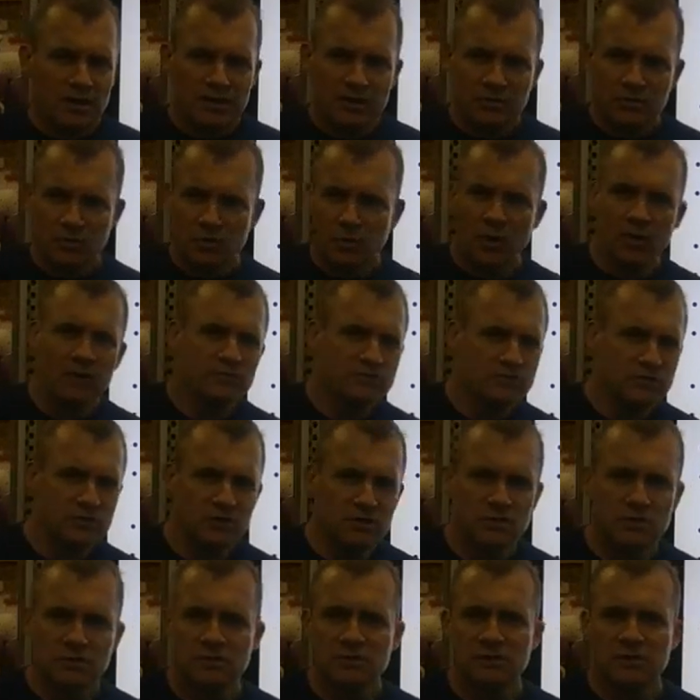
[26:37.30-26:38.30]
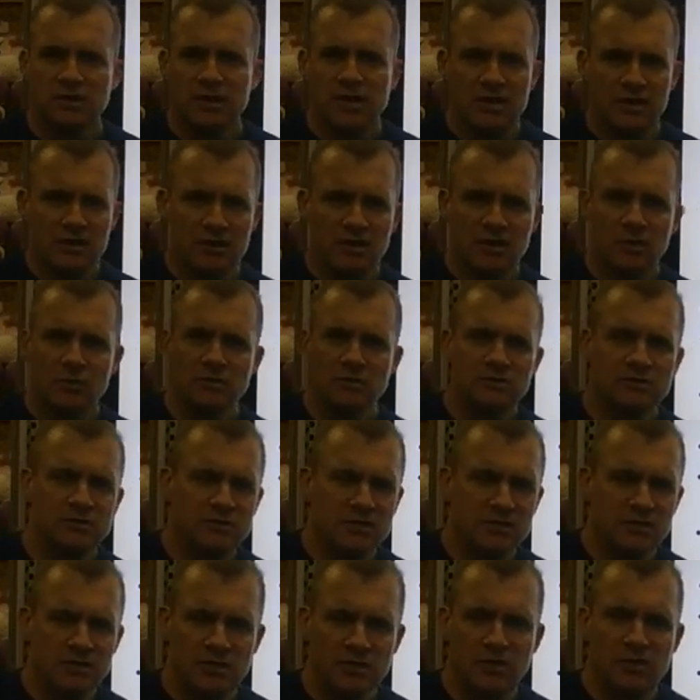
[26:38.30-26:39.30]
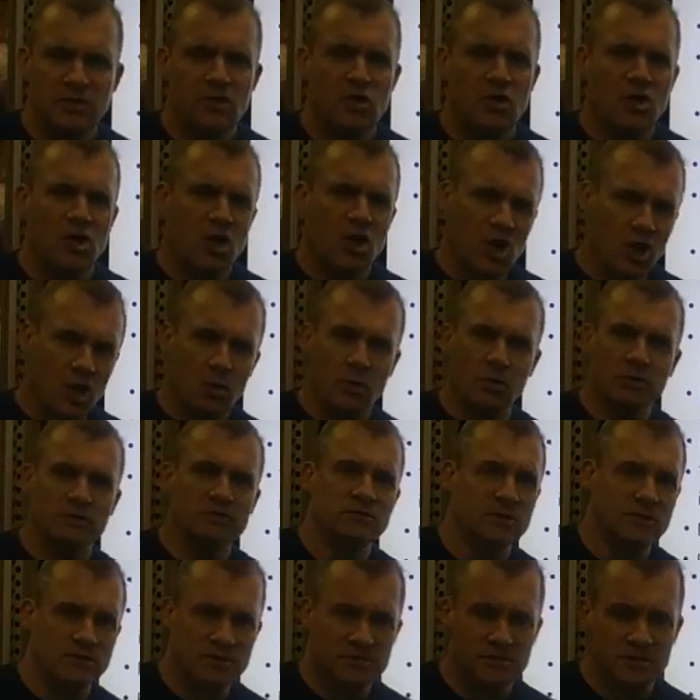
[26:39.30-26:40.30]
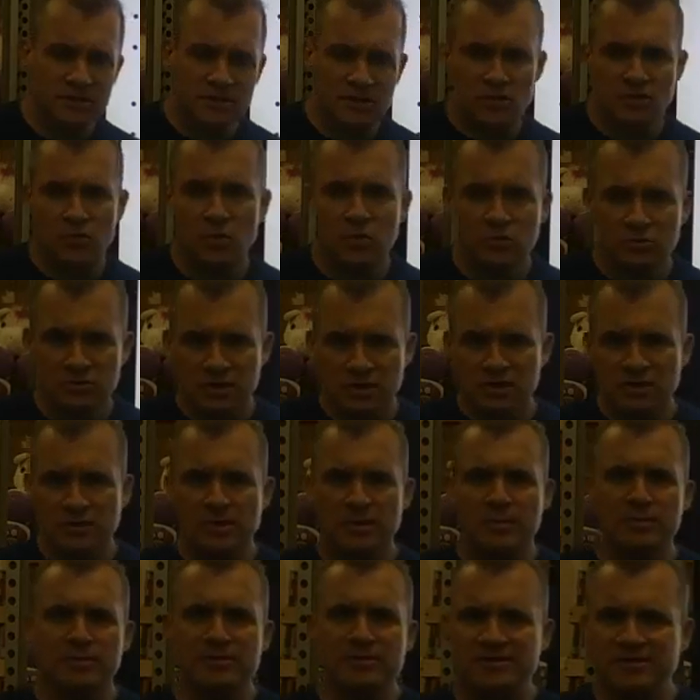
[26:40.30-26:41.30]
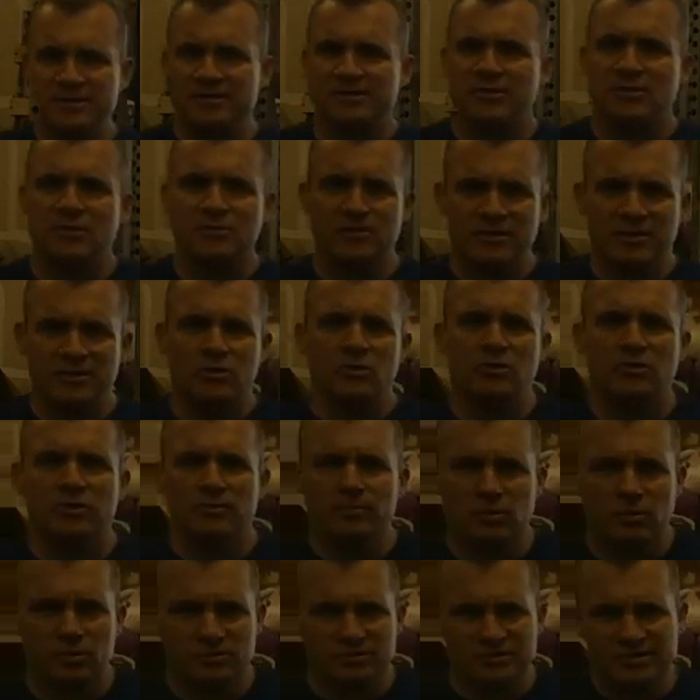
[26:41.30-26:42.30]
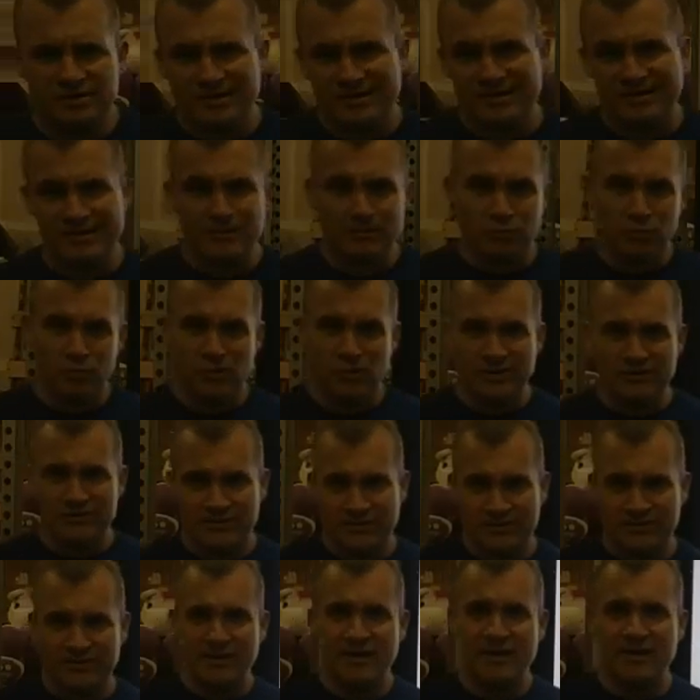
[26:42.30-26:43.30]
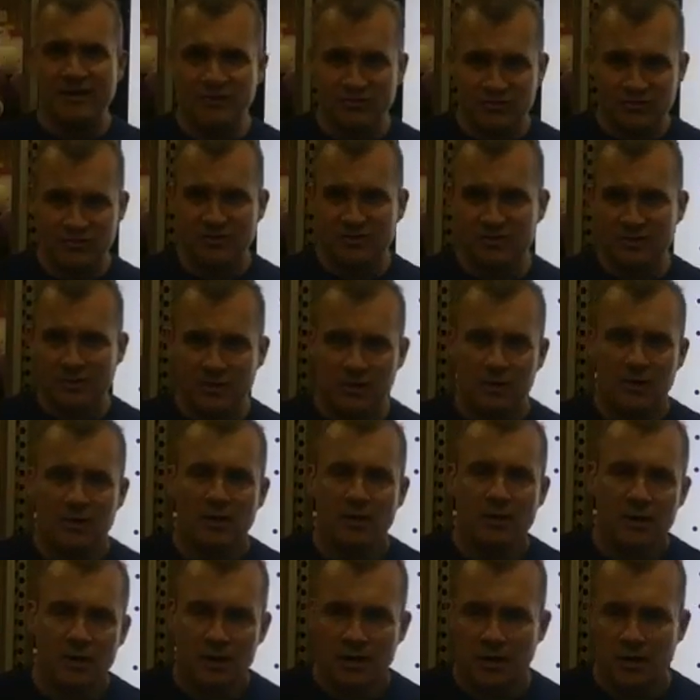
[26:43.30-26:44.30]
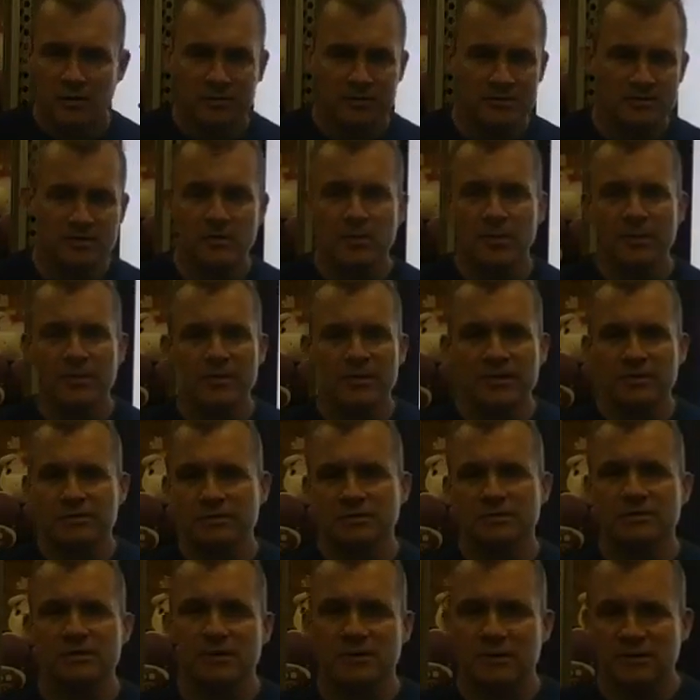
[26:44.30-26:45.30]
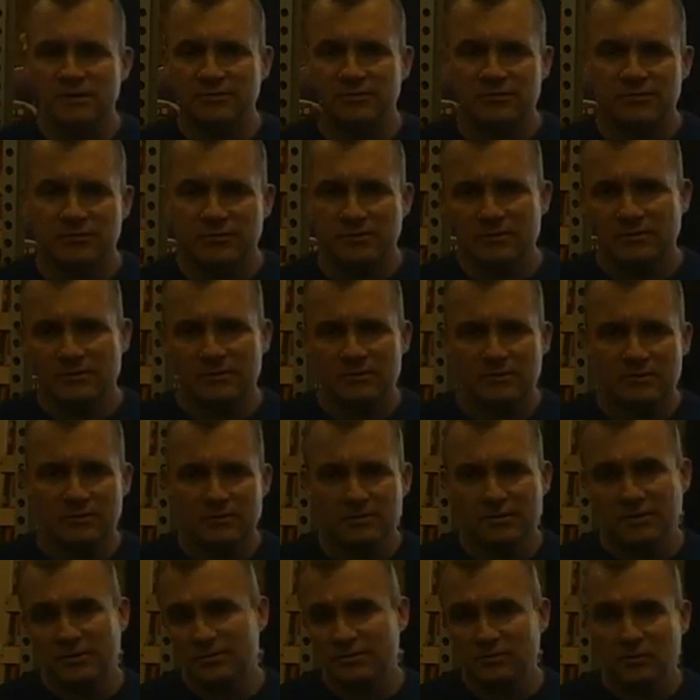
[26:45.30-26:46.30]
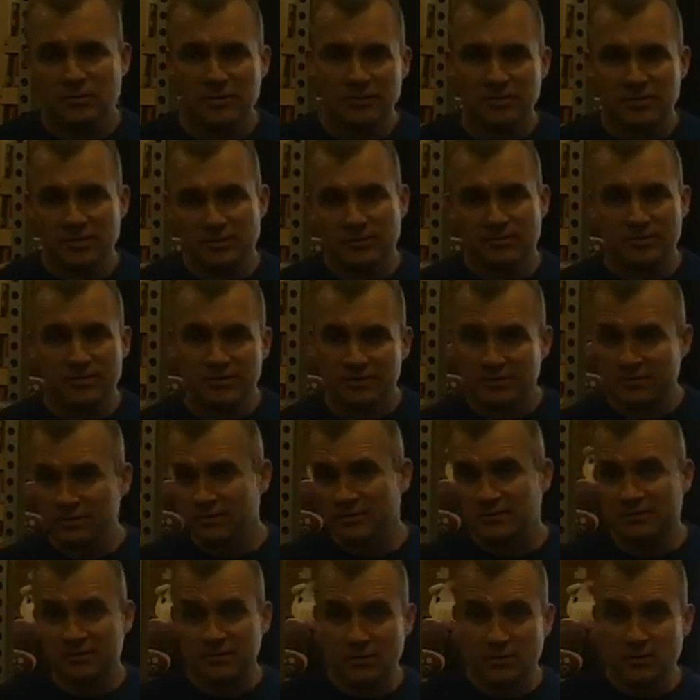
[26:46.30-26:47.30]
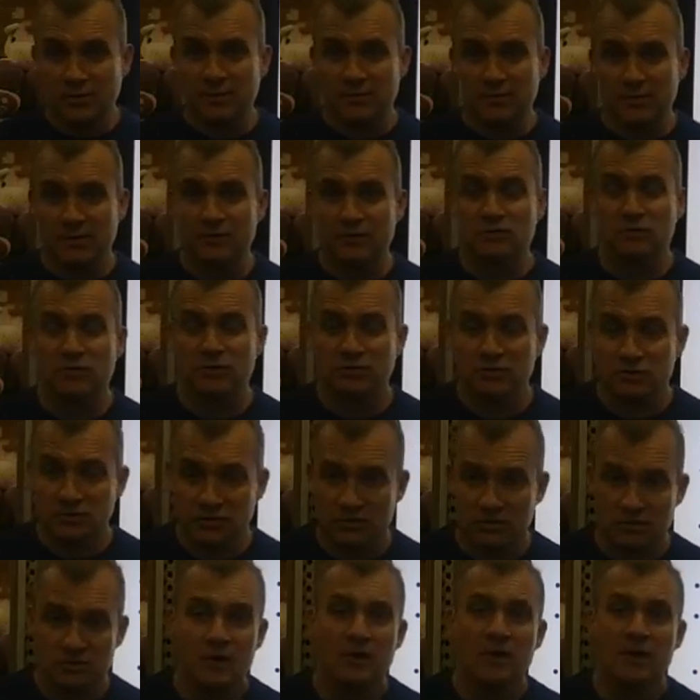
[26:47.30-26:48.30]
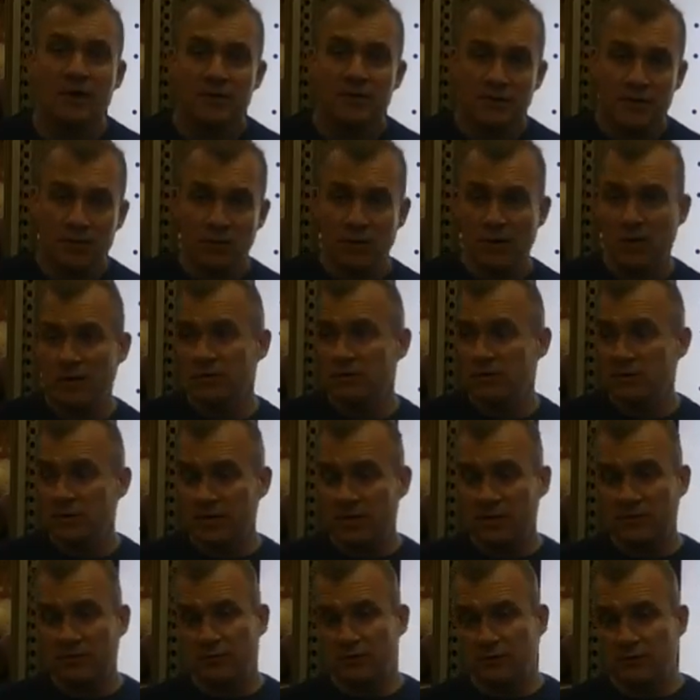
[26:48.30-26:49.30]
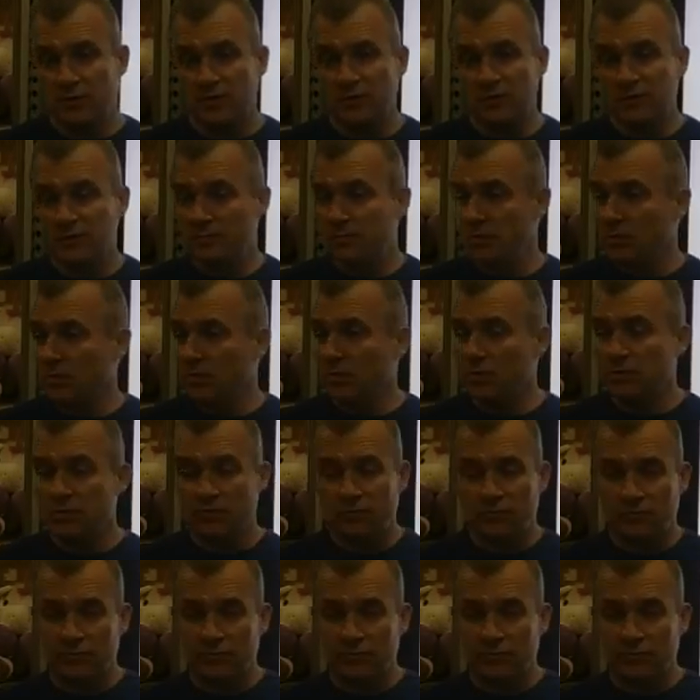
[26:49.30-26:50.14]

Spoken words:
12 chairs, and no one's sitting there. No one's going to sit there. No one's going to come up and sit there and be the only person in the presentation, because they want to be able to leave. That's one thing. That's a little secret about trade shows. They want to look at a friendly booth,